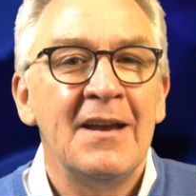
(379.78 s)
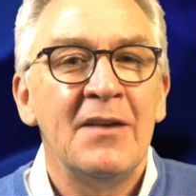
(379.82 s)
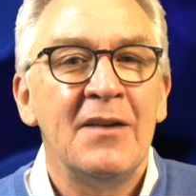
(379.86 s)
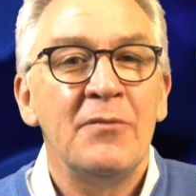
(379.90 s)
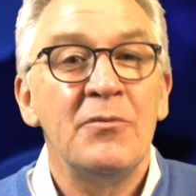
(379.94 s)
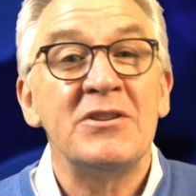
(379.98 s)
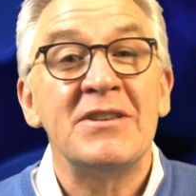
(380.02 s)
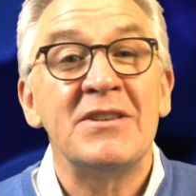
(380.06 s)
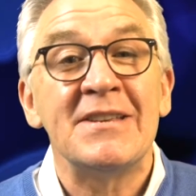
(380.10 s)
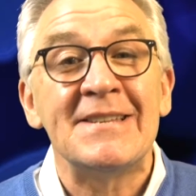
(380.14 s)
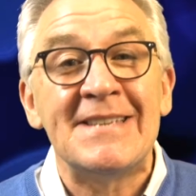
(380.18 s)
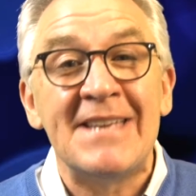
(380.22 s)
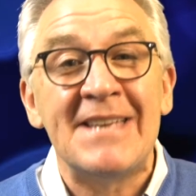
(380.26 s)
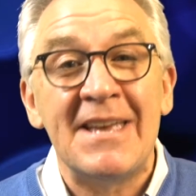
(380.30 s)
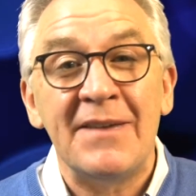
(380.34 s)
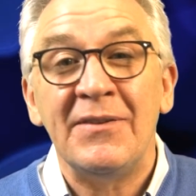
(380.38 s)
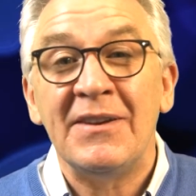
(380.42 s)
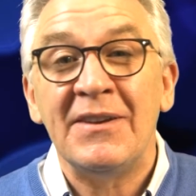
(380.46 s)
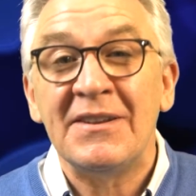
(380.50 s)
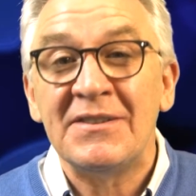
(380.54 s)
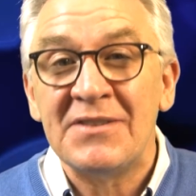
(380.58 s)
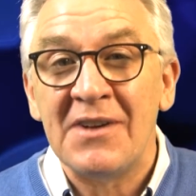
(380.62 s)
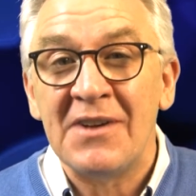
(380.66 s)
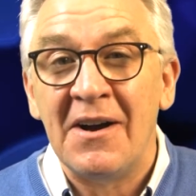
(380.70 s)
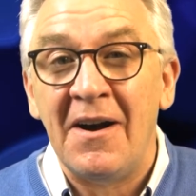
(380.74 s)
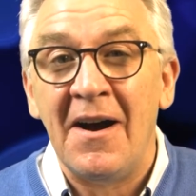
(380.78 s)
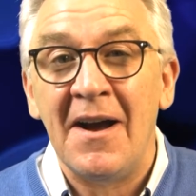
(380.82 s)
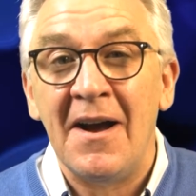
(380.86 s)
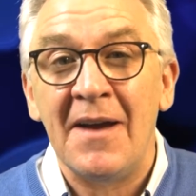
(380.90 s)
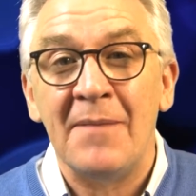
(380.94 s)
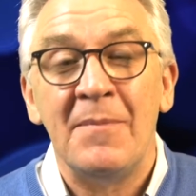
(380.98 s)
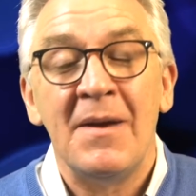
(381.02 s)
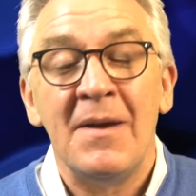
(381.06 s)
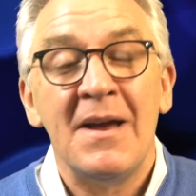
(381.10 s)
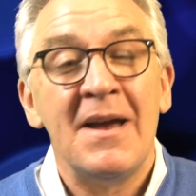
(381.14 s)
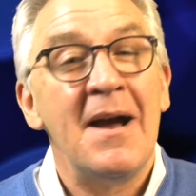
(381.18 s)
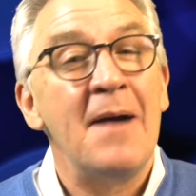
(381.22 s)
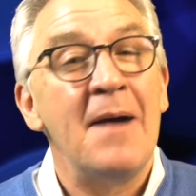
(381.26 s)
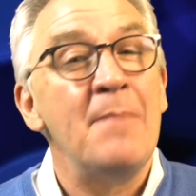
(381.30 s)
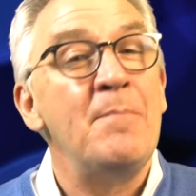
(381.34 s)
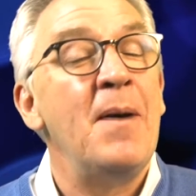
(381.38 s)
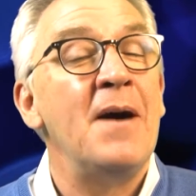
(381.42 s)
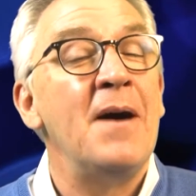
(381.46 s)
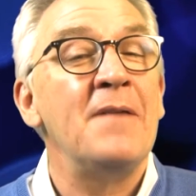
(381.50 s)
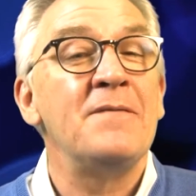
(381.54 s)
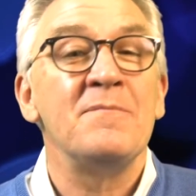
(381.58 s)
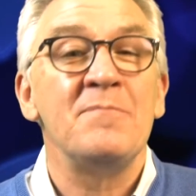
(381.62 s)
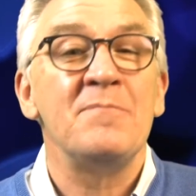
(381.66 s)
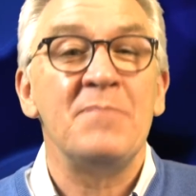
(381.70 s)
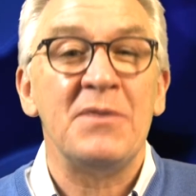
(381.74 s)
which is giving time
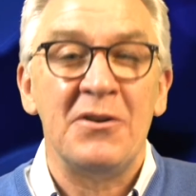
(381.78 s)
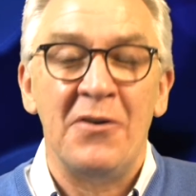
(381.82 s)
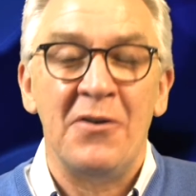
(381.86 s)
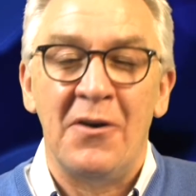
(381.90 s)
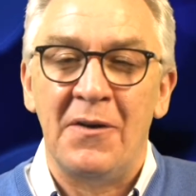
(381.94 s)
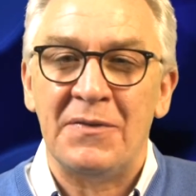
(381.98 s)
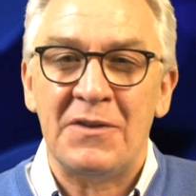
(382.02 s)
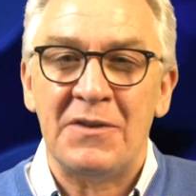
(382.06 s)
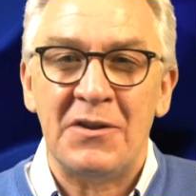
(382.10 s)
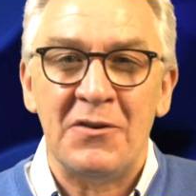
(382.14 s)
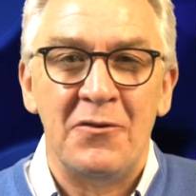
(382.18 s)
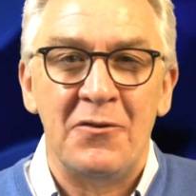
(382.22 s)
above and beyond the